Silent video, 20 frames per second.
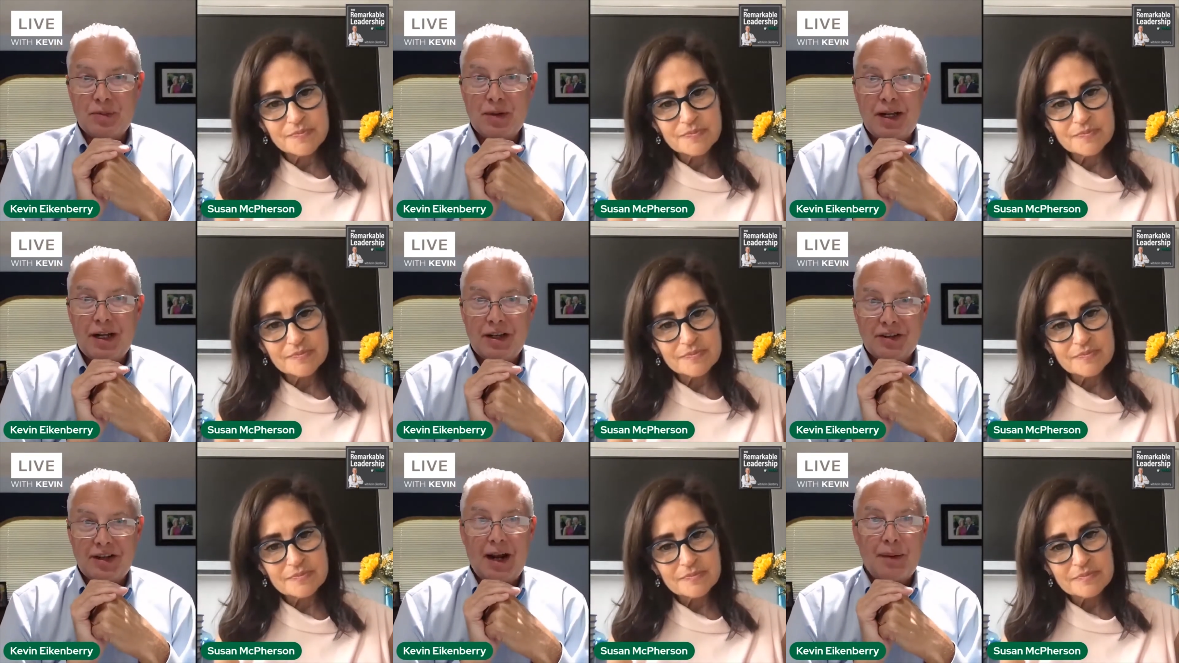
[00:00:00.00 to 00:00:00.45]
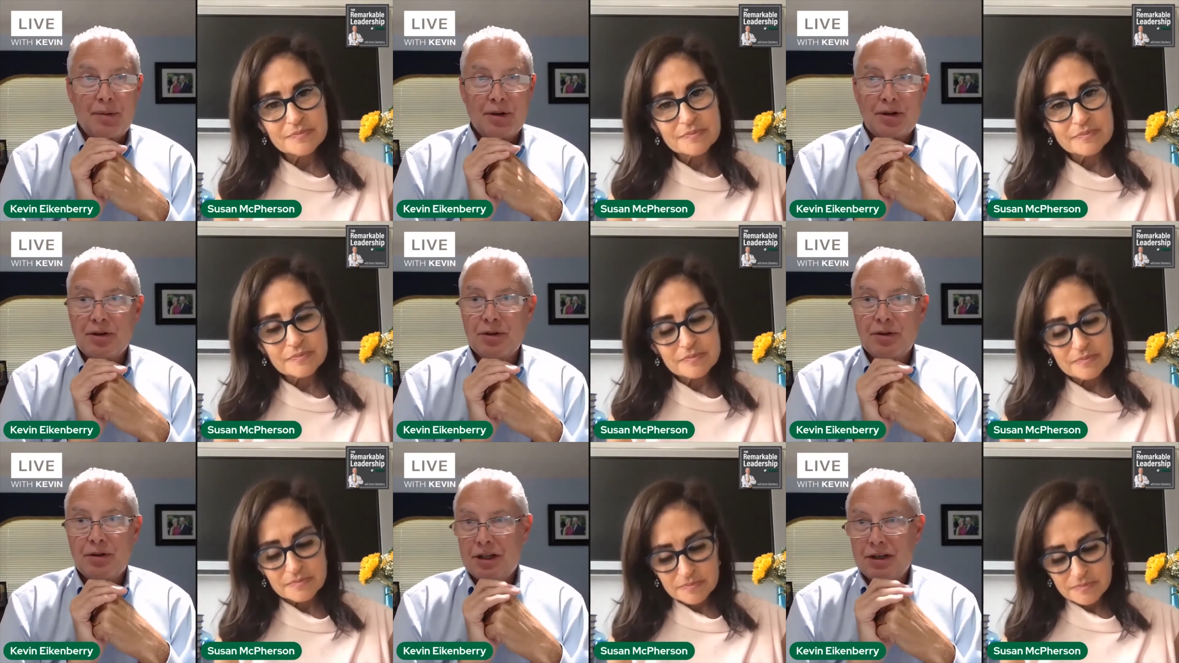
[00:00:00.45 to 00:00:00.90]
Speaker 1: but as an
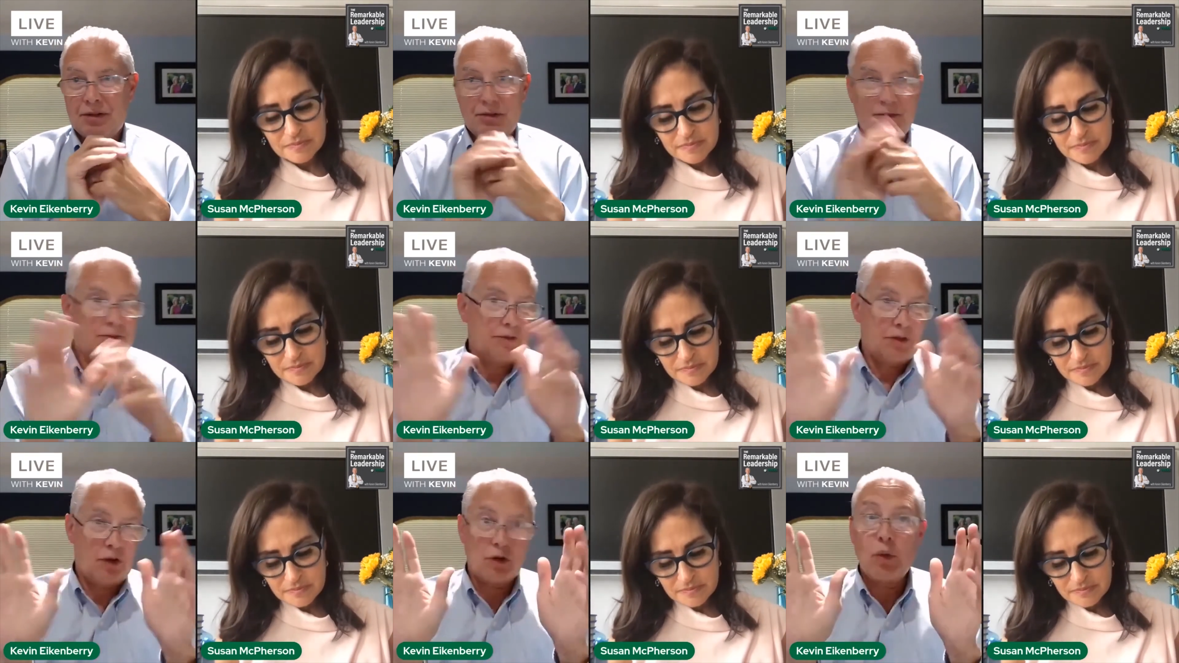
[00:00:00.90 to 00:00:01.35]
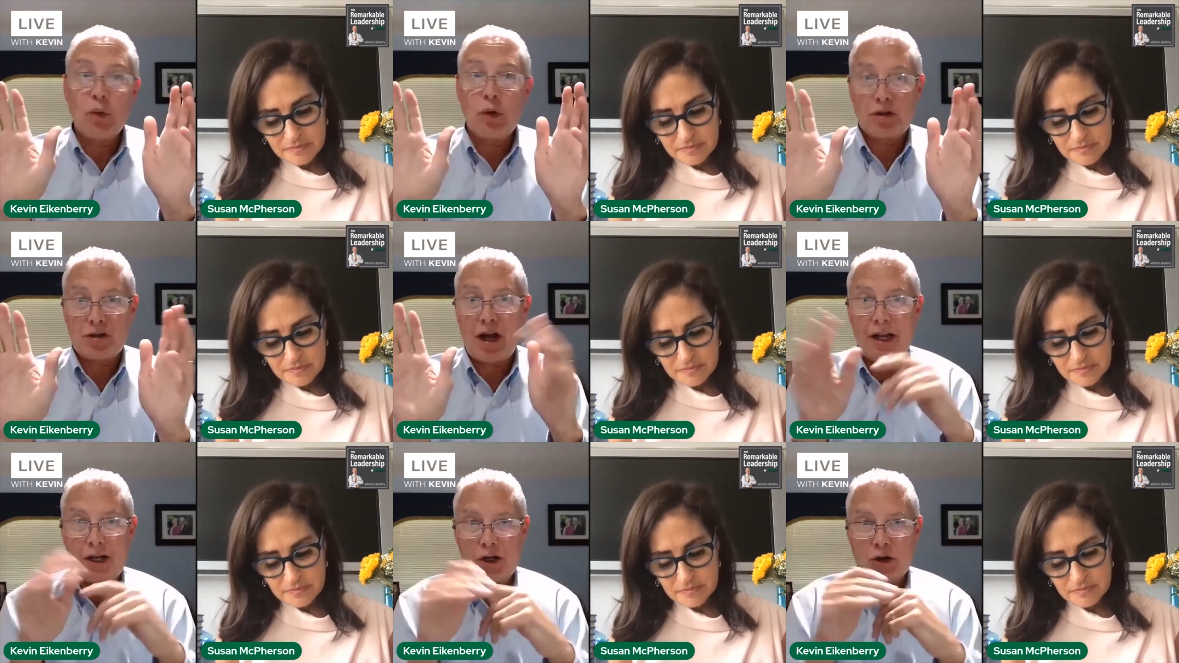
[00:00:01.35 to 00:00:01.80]
opportunity, which
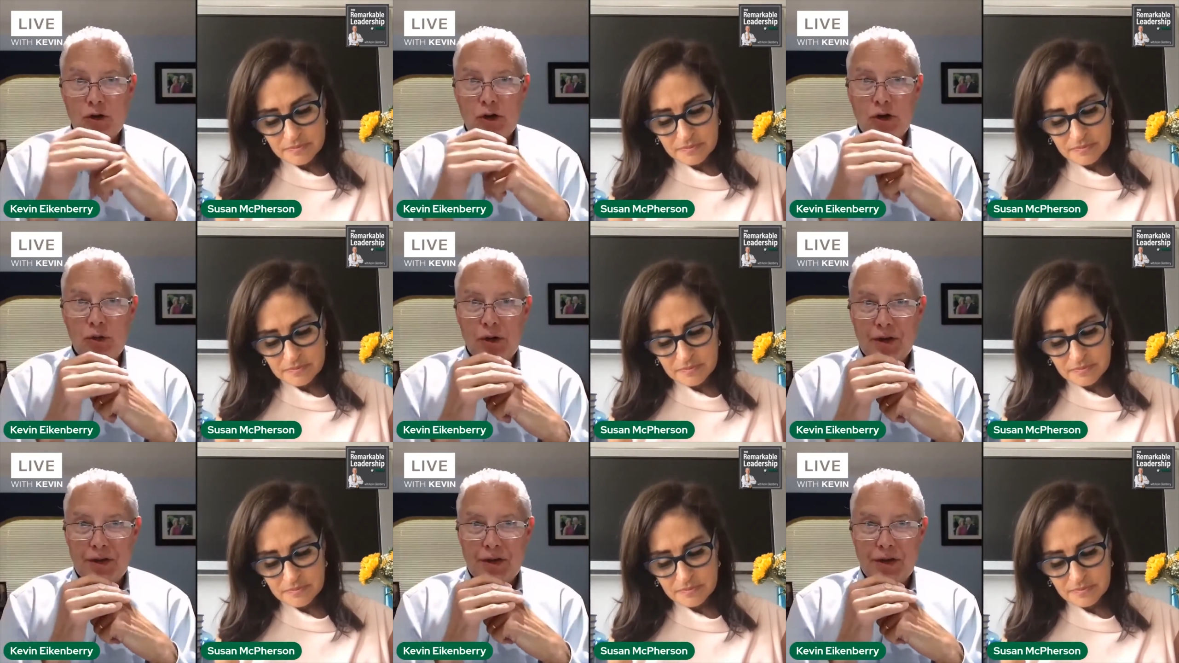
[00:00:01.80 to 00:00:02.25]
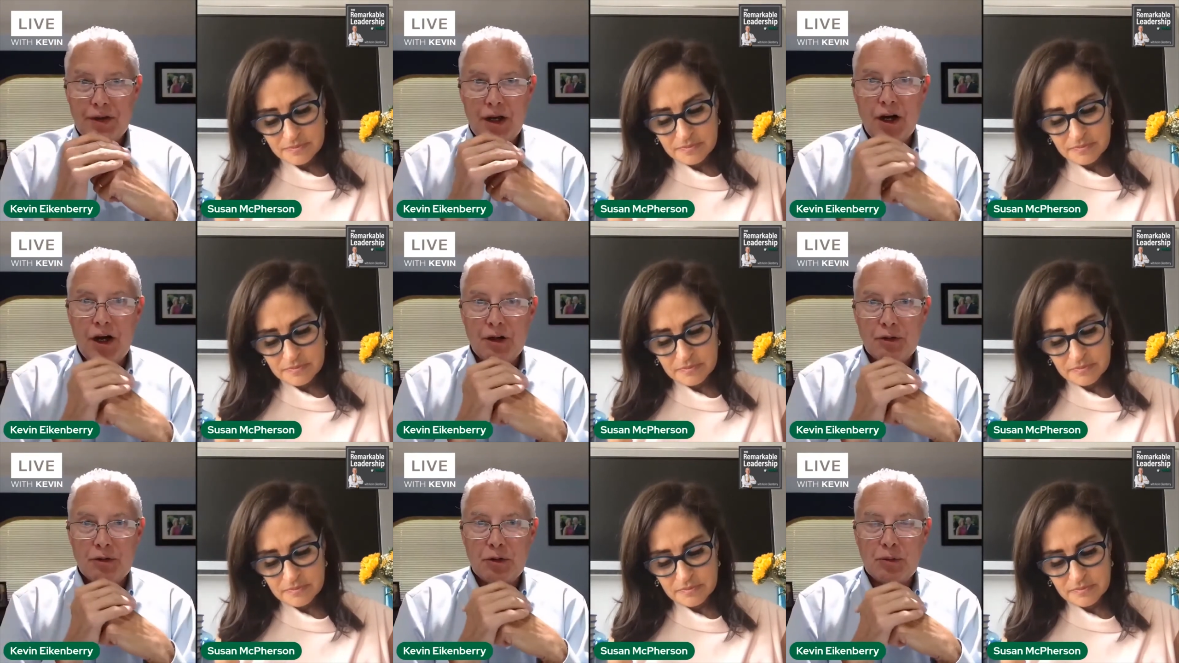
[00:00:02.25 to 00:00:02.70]
I agree with
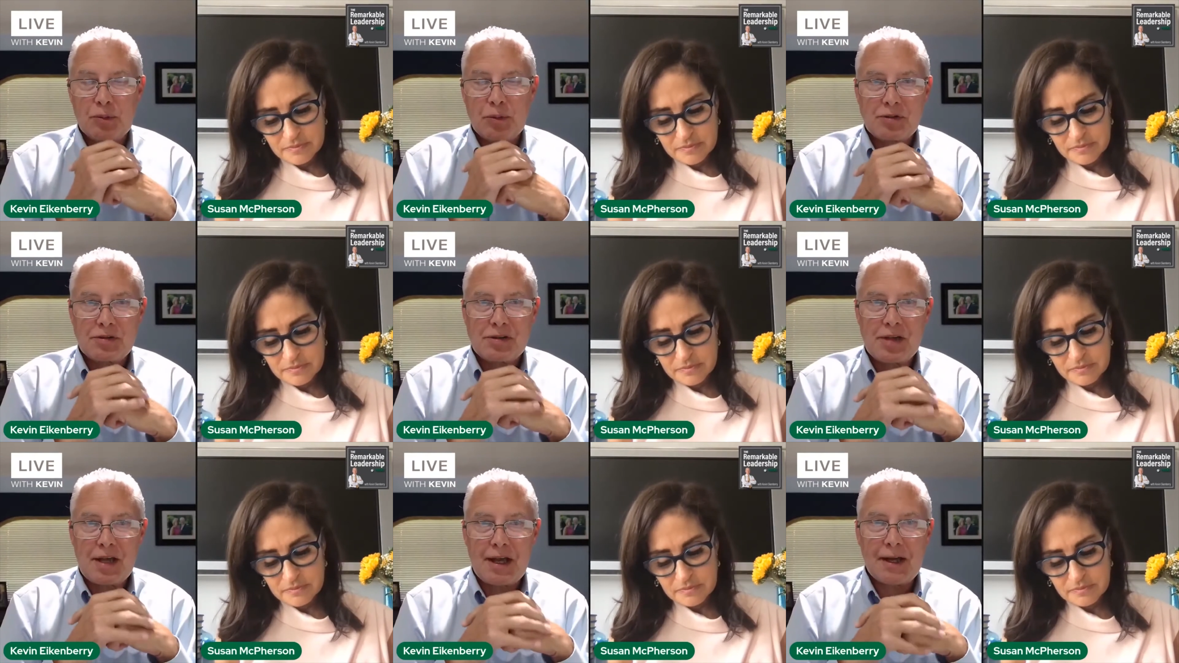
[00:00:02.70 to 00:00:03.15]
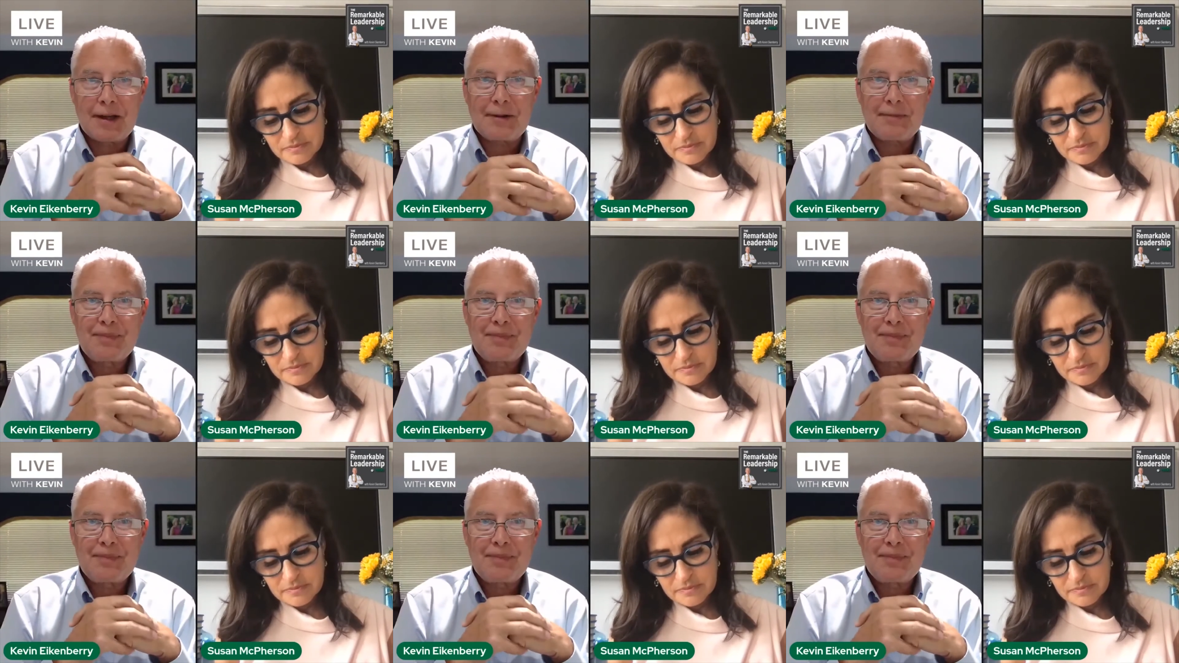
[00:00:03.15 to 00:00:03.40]
100%.